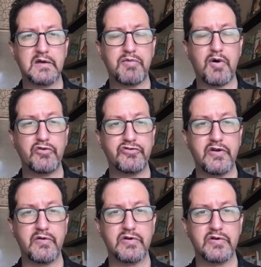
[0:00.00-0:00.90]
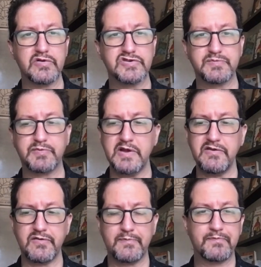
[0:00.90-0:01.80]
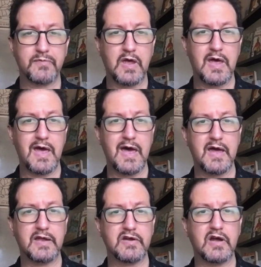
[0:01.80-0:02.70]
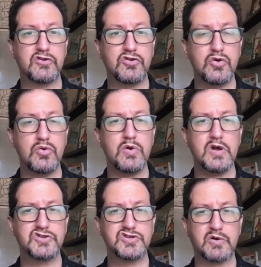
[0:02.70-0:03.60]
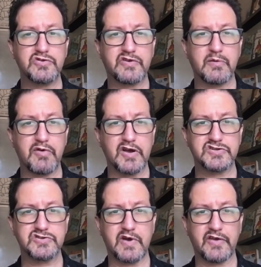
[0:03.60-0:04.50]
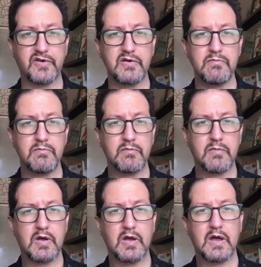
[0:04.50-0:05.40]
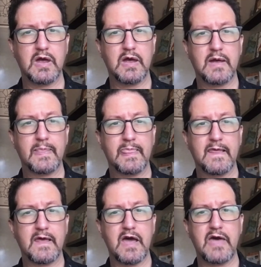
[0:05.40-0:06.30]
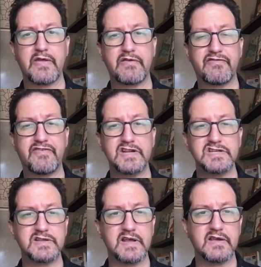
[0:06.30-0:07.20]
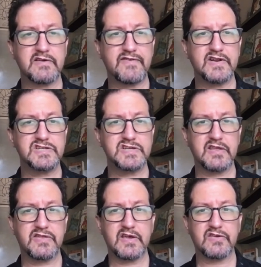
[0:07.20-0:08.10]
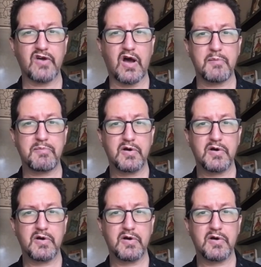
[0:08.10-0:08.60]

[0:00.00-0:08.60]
posterior splint and a new Jones compression dressing, and then finishing things up.